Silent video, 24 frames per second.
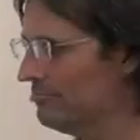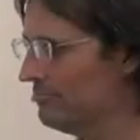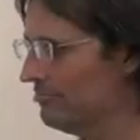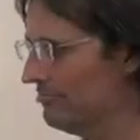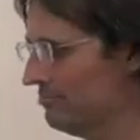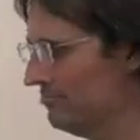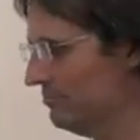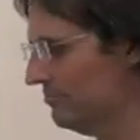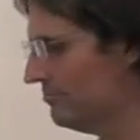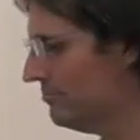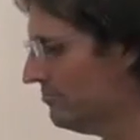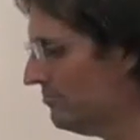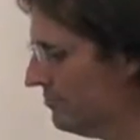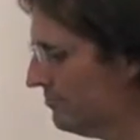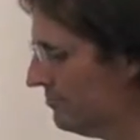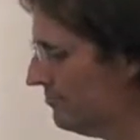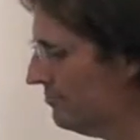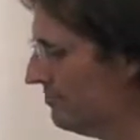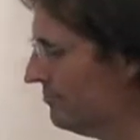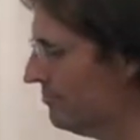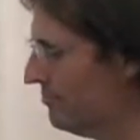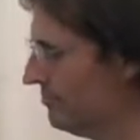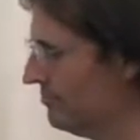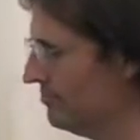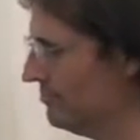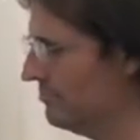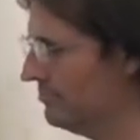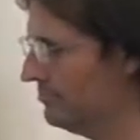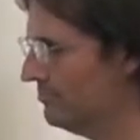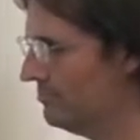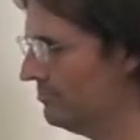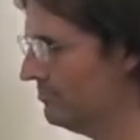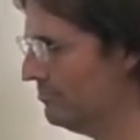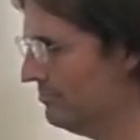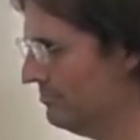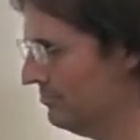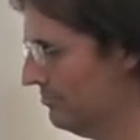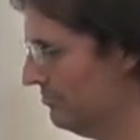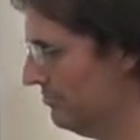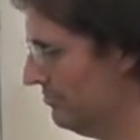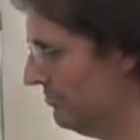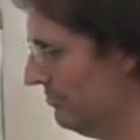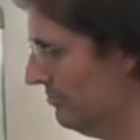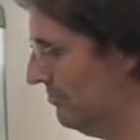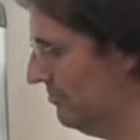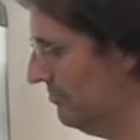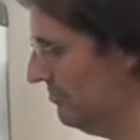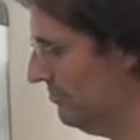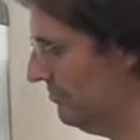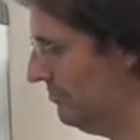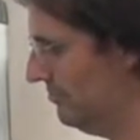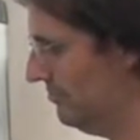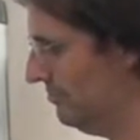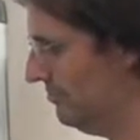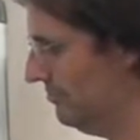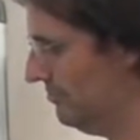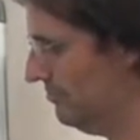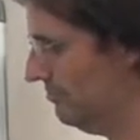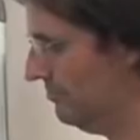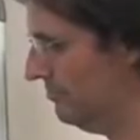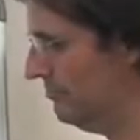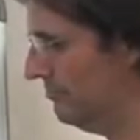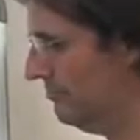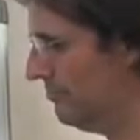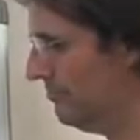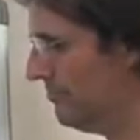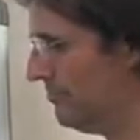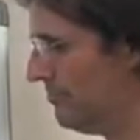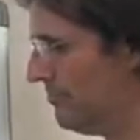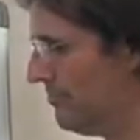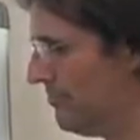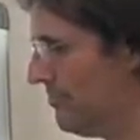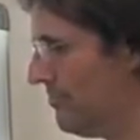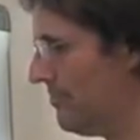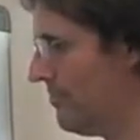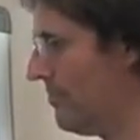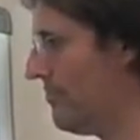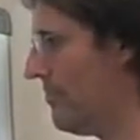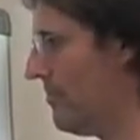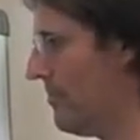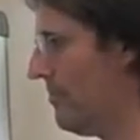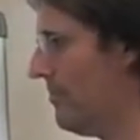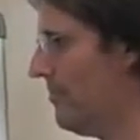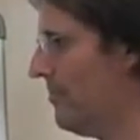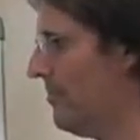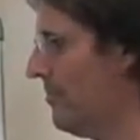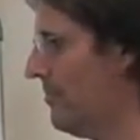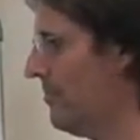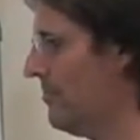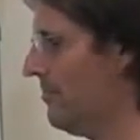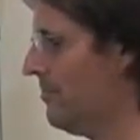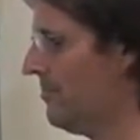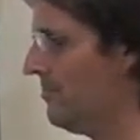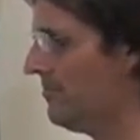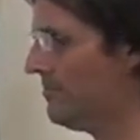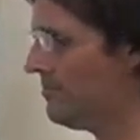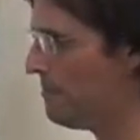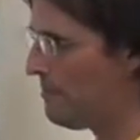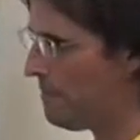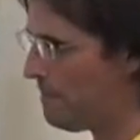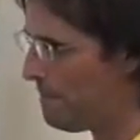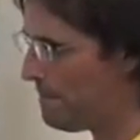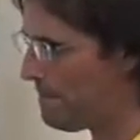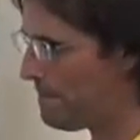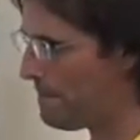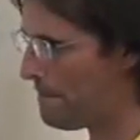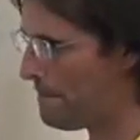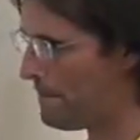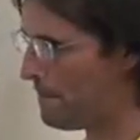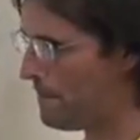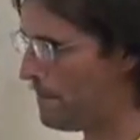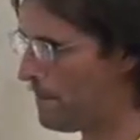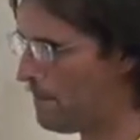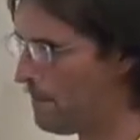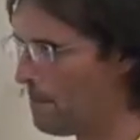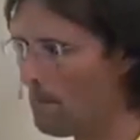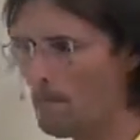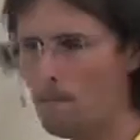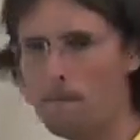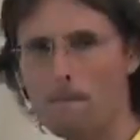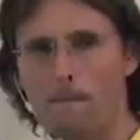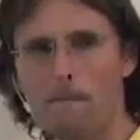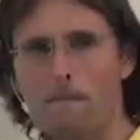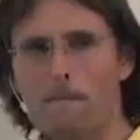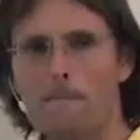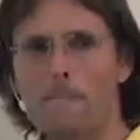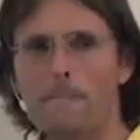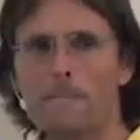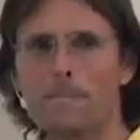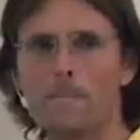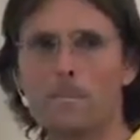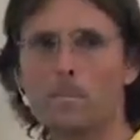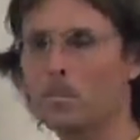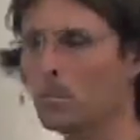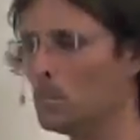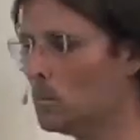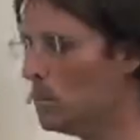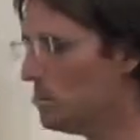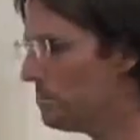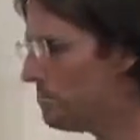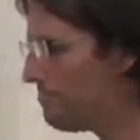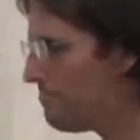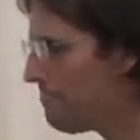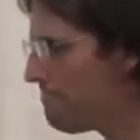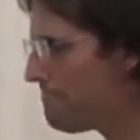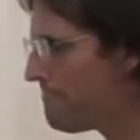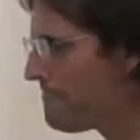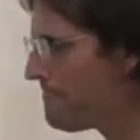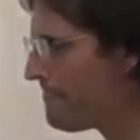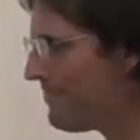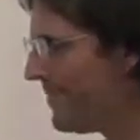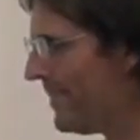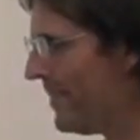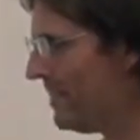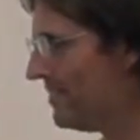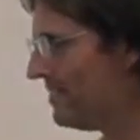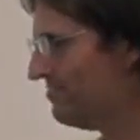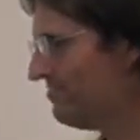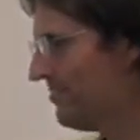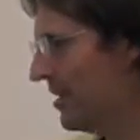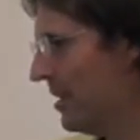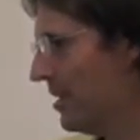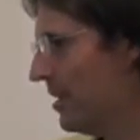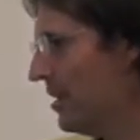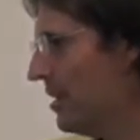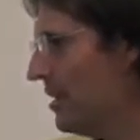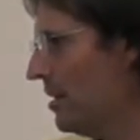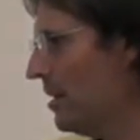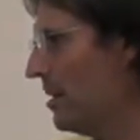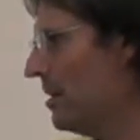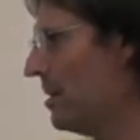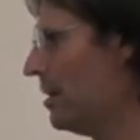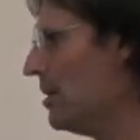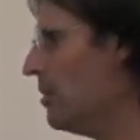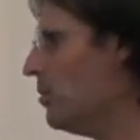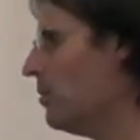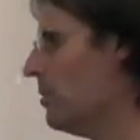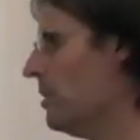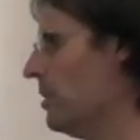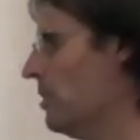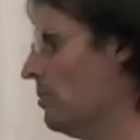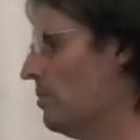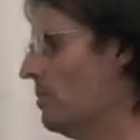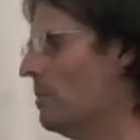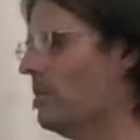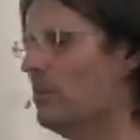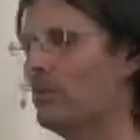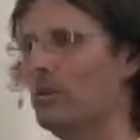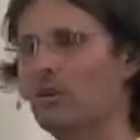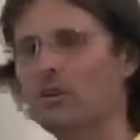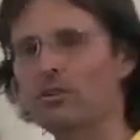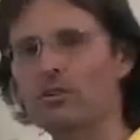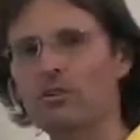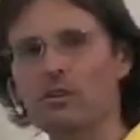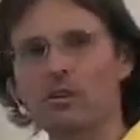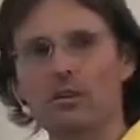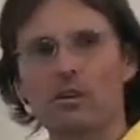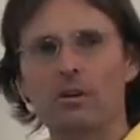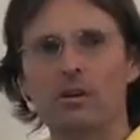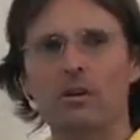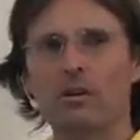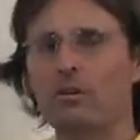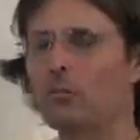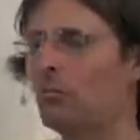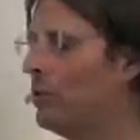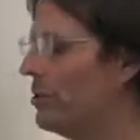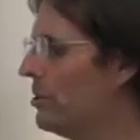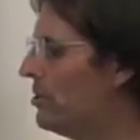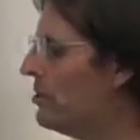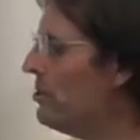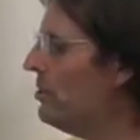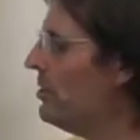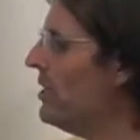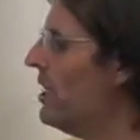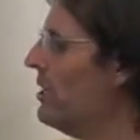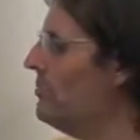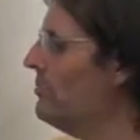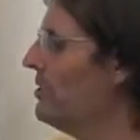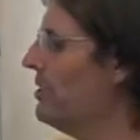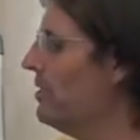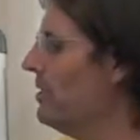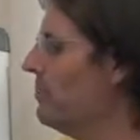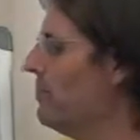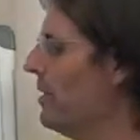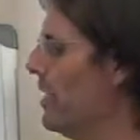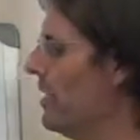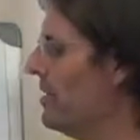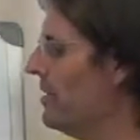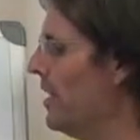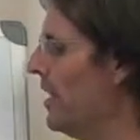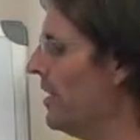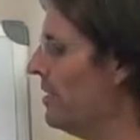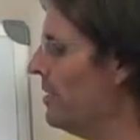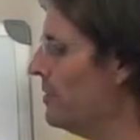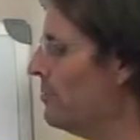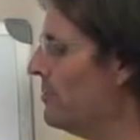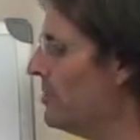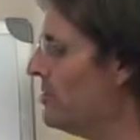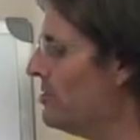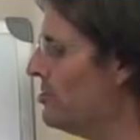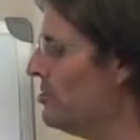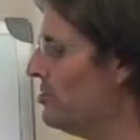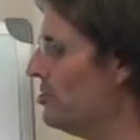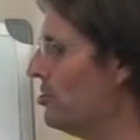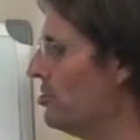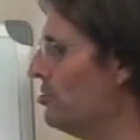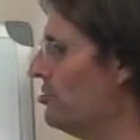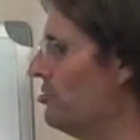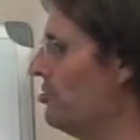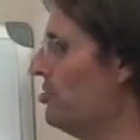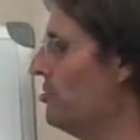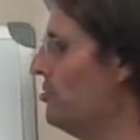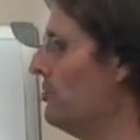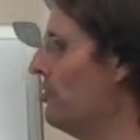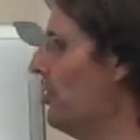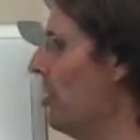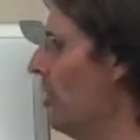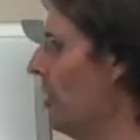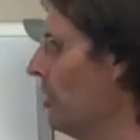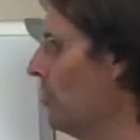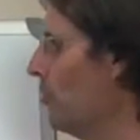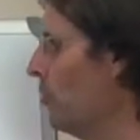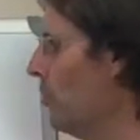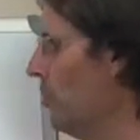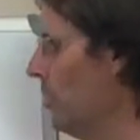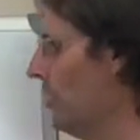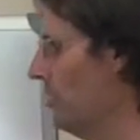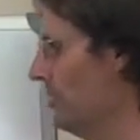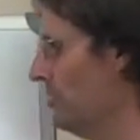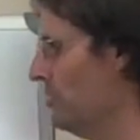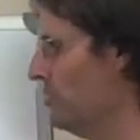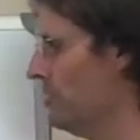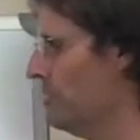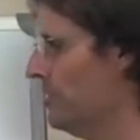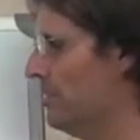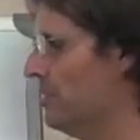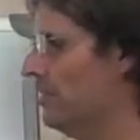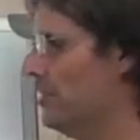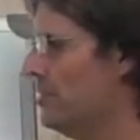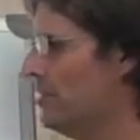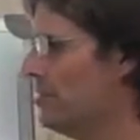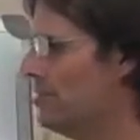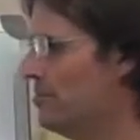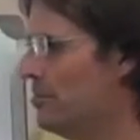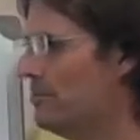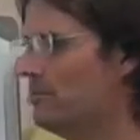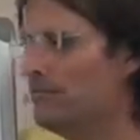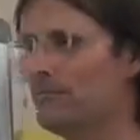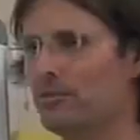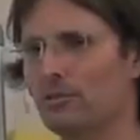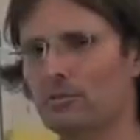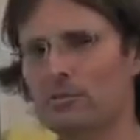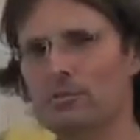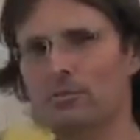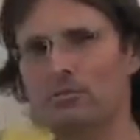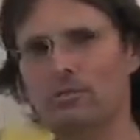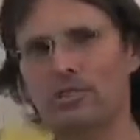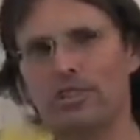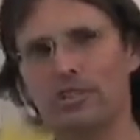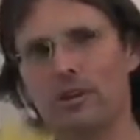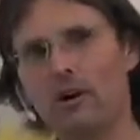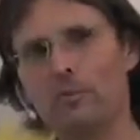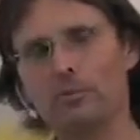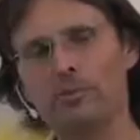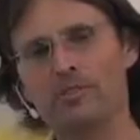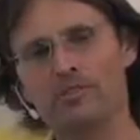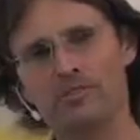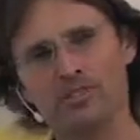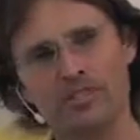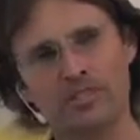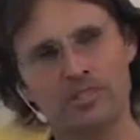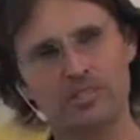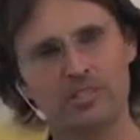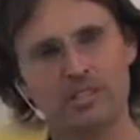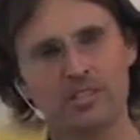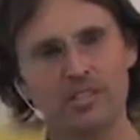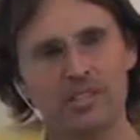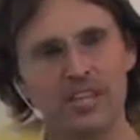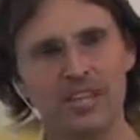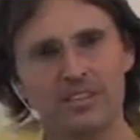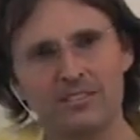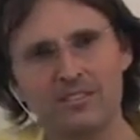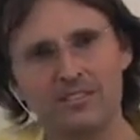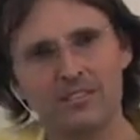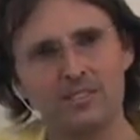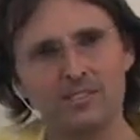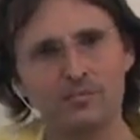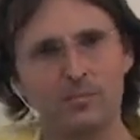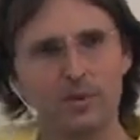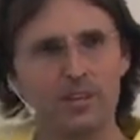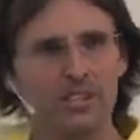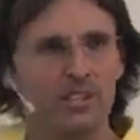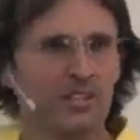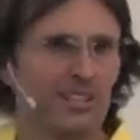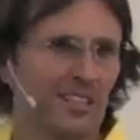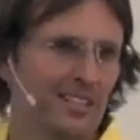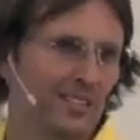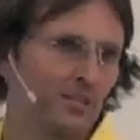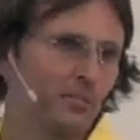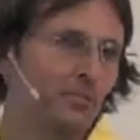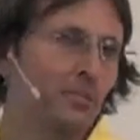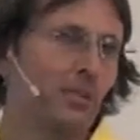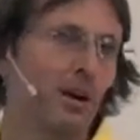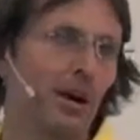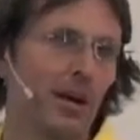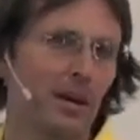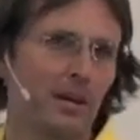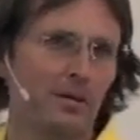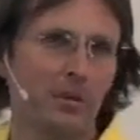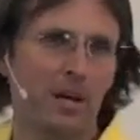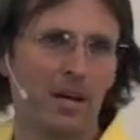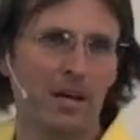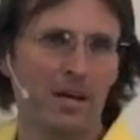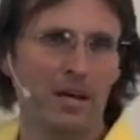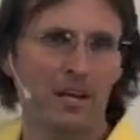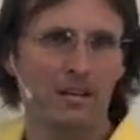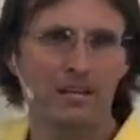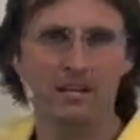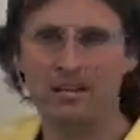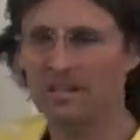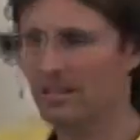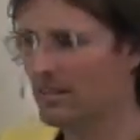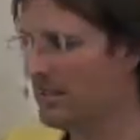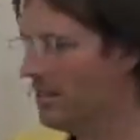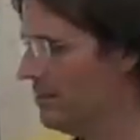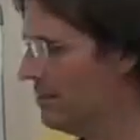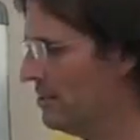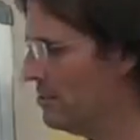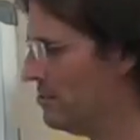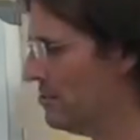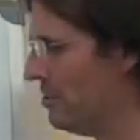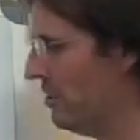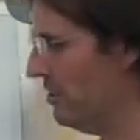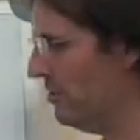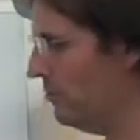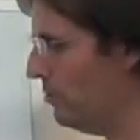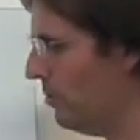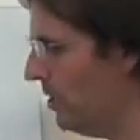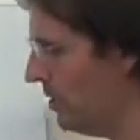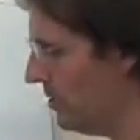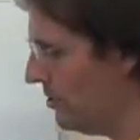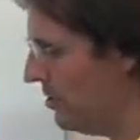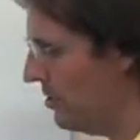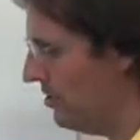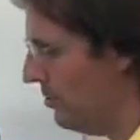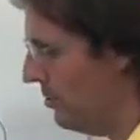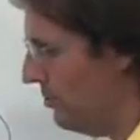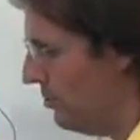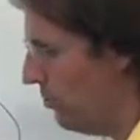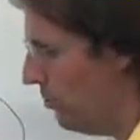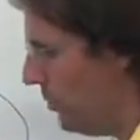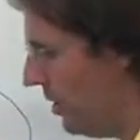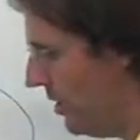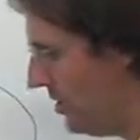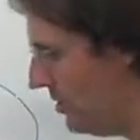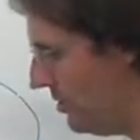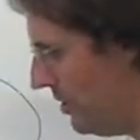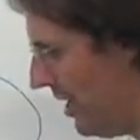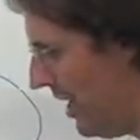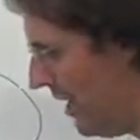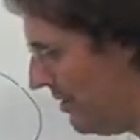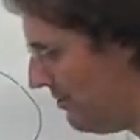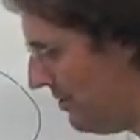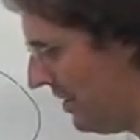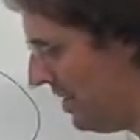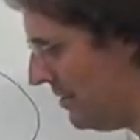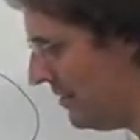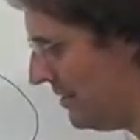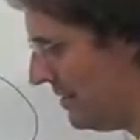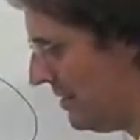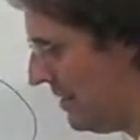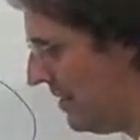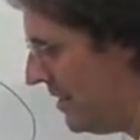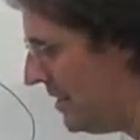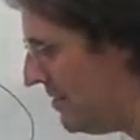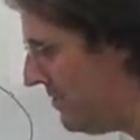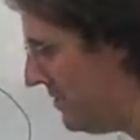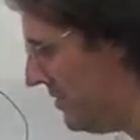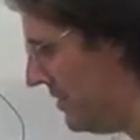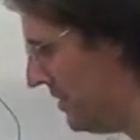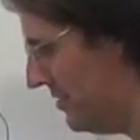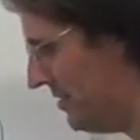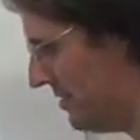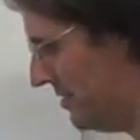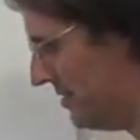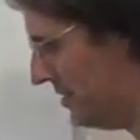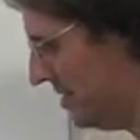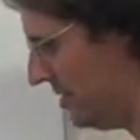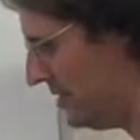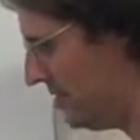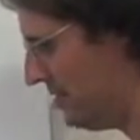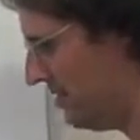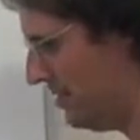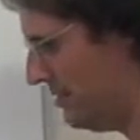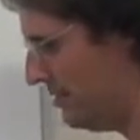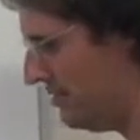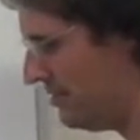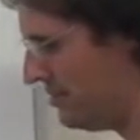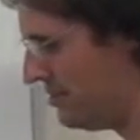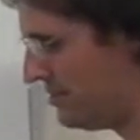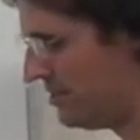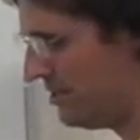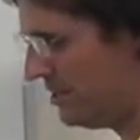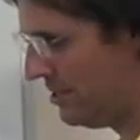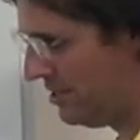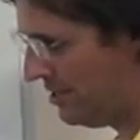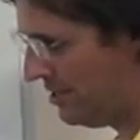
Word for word: so still caught out by the anger, how can I access the sense of righteousness or injustice if I'm so caught out by the anger? Well, you're caught up by the anger because you do not want to feel the opposite. And this is what you need to pray about. So, ah. what you, what you have underneath these addictions